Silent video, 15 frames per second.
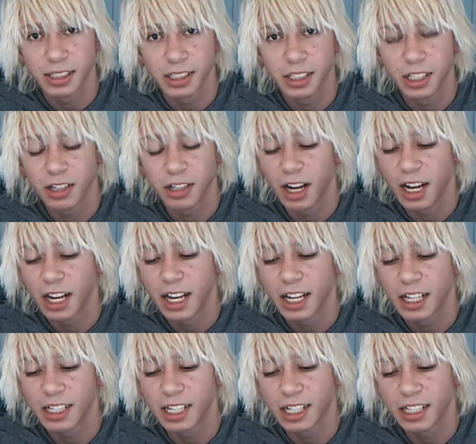I
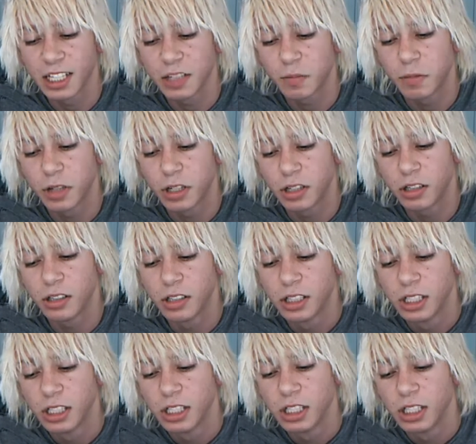hate that this world
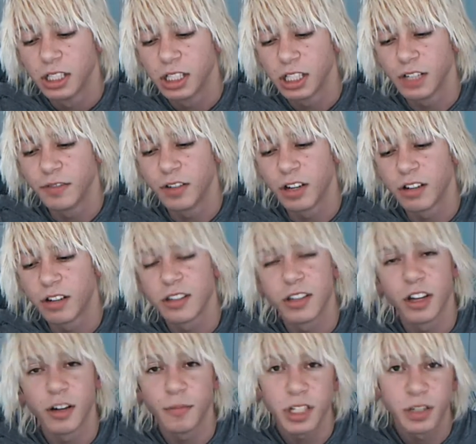involves
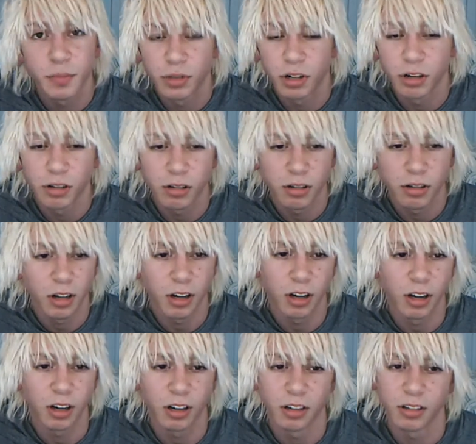so much
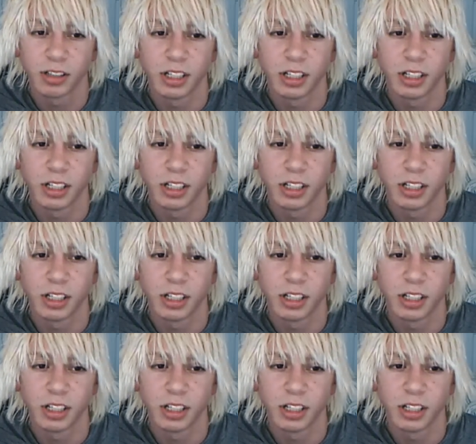protocol.